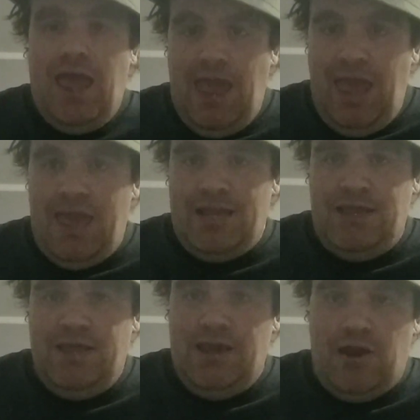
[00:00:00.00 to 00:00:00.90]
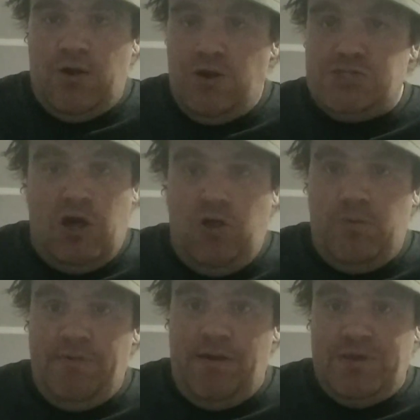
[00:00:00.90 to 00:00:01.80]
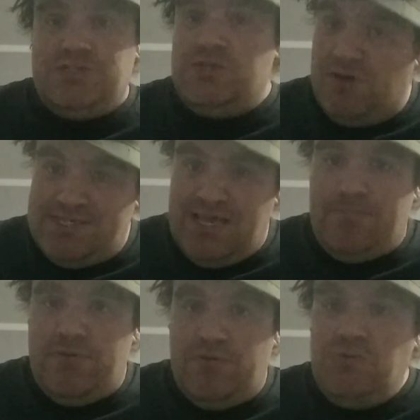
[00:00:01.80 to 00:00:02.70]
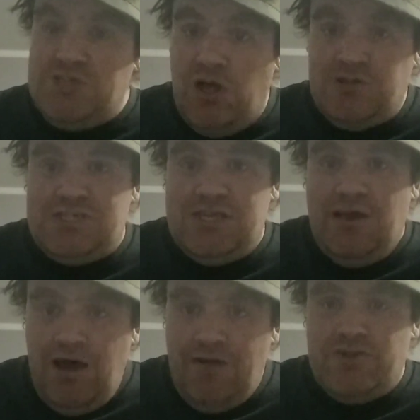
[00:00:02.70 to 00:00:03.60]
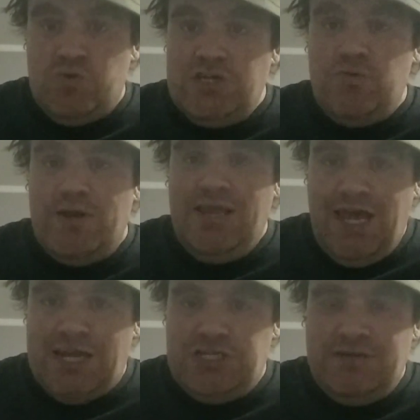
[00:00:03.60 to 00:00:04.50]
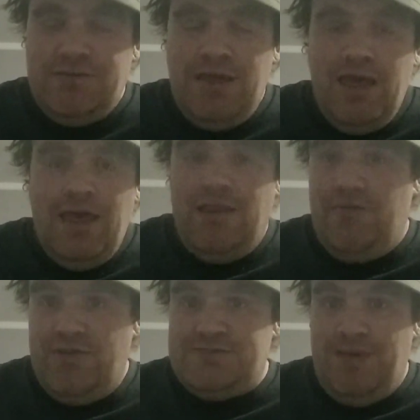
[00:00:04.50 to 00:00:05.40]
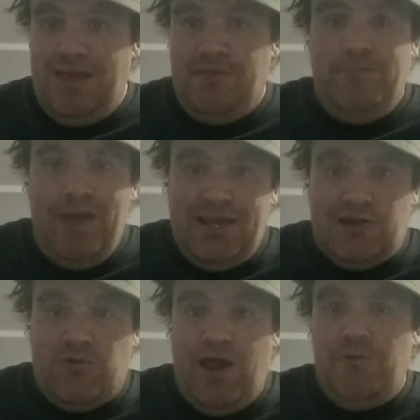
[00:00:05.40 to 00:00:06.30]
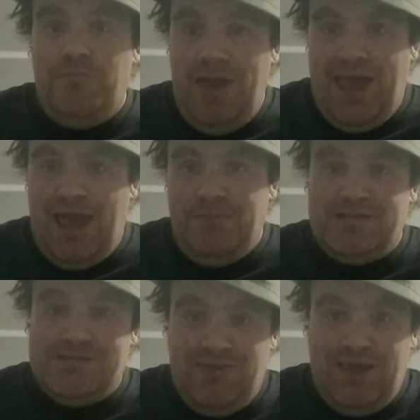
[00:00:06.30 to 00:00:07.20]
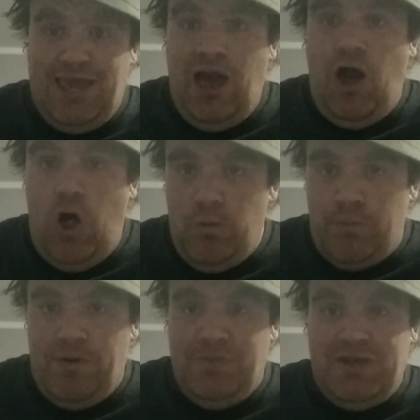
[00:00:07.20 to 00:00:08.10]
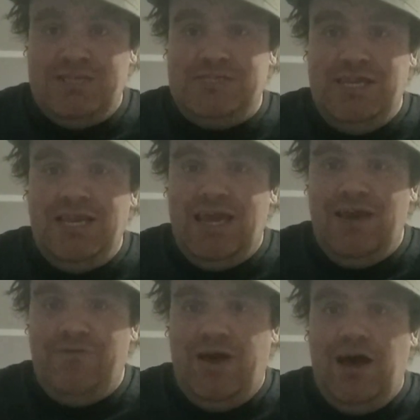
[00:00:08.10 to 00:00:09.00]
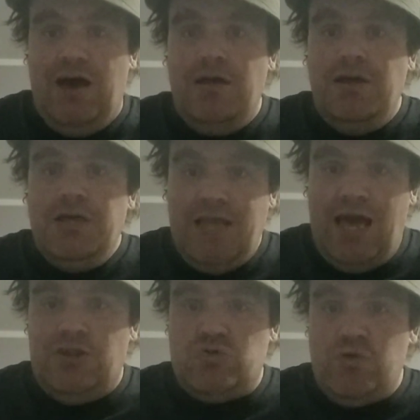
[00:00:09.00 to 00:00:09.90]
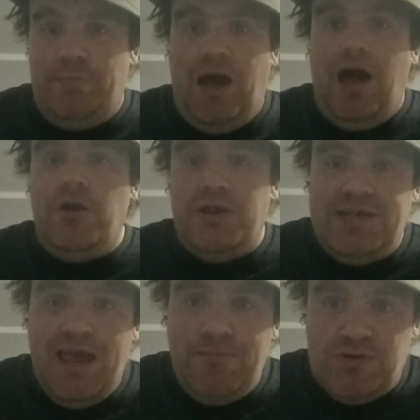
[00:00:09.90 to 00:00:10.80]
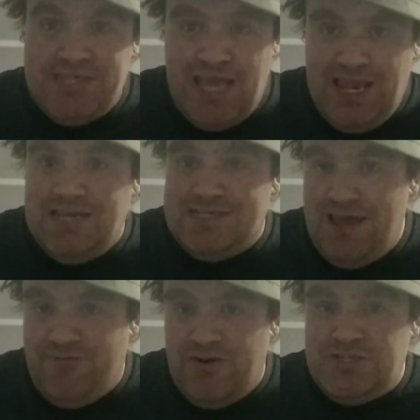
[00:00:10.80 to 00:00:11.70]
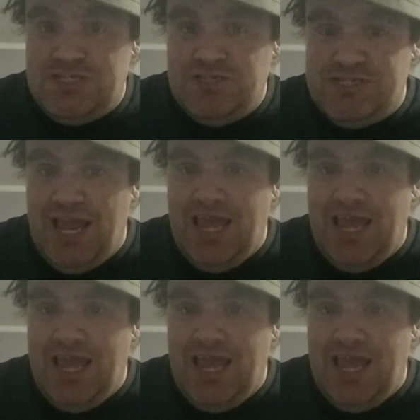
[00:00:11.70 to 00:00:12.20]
And he urged all Republicans to accept the results of the 2020 election. Now, this made the MAGNA crowd mad because they think all Republicans need to give Donald Trump 110% in his efforts to stay